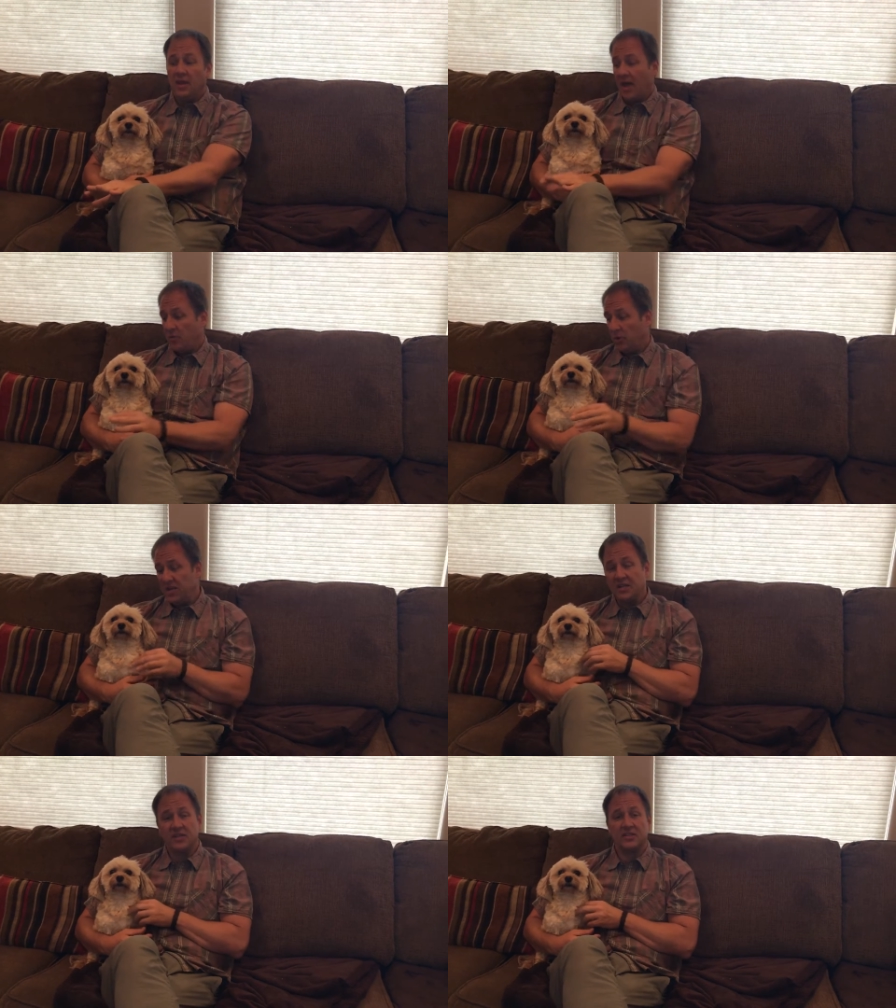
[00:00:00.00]
And when
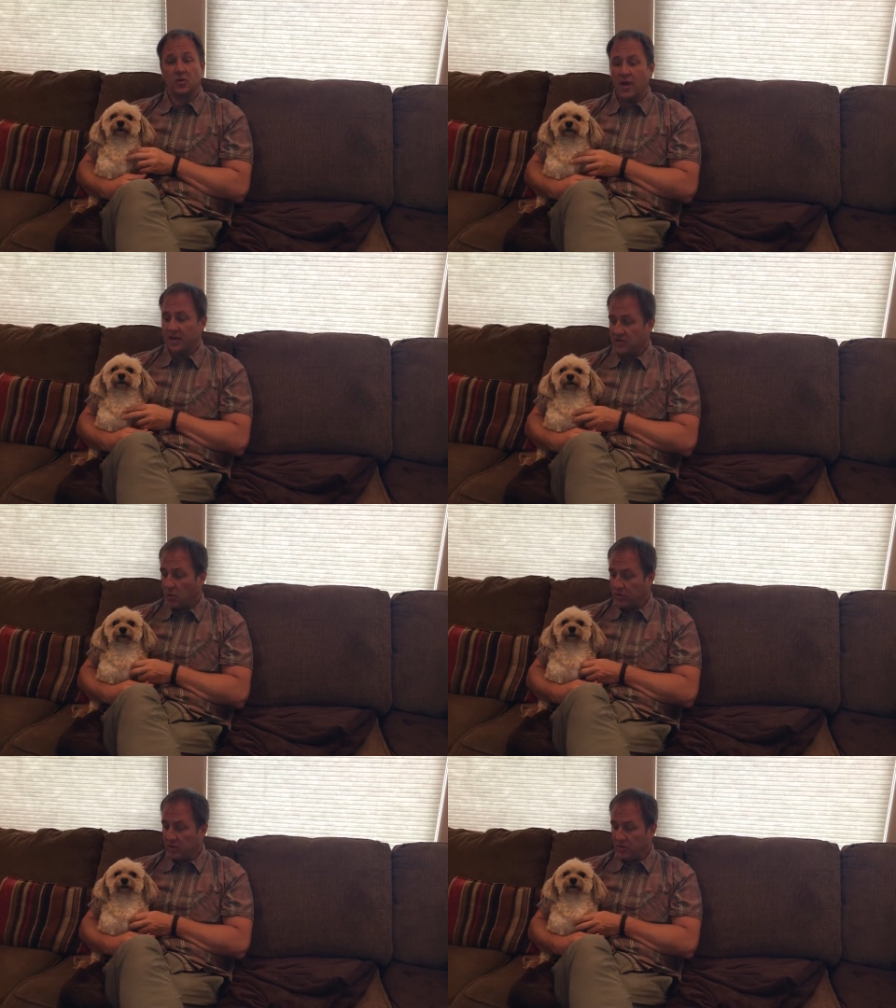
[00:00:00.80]
he does interact,
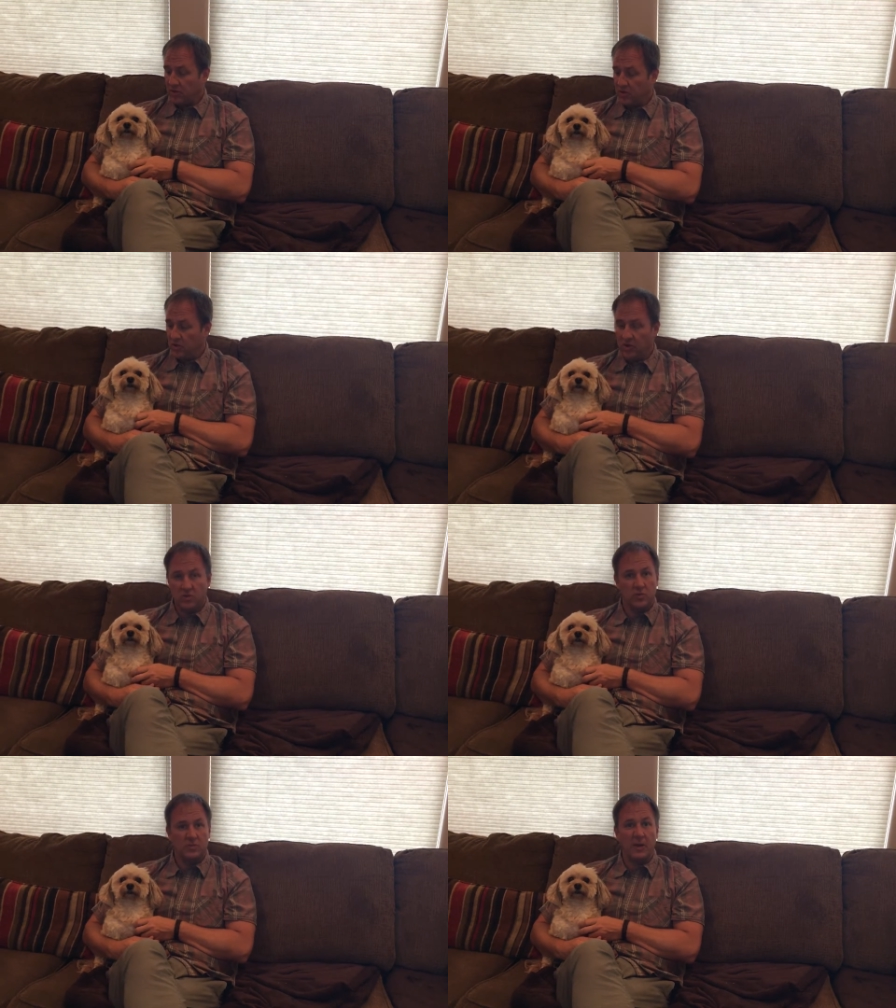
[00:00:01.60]
only with a
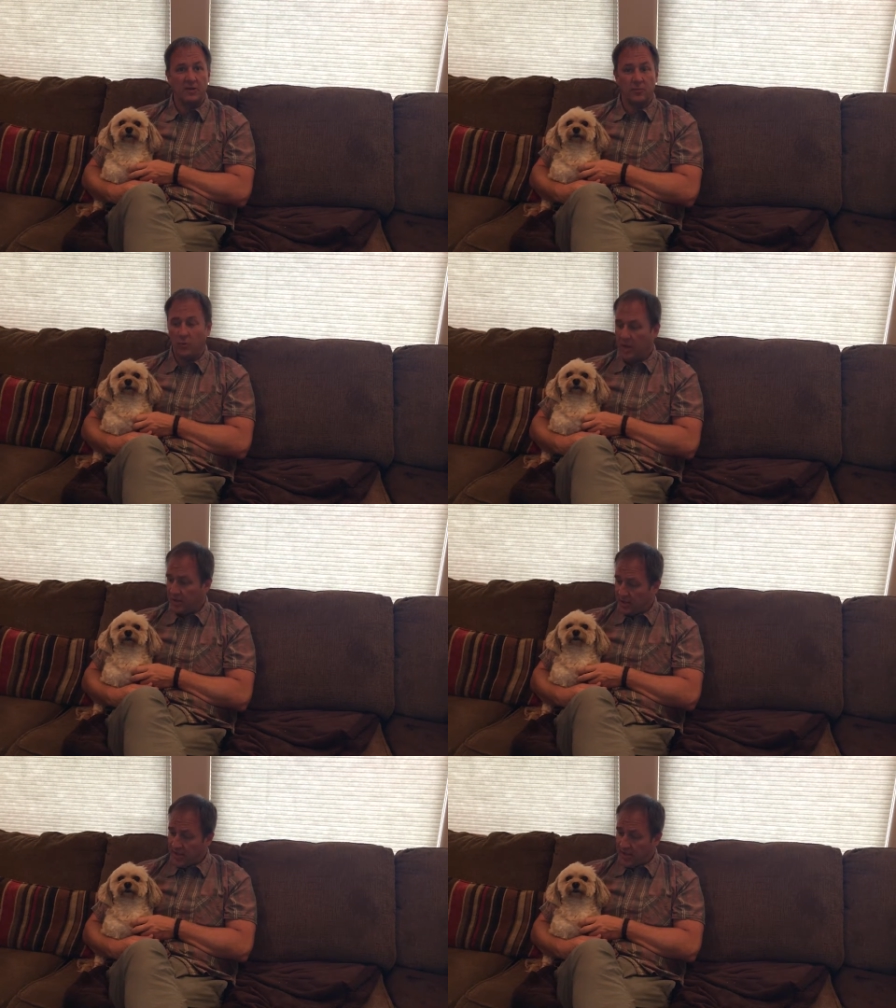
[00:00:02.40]
good, respectable way.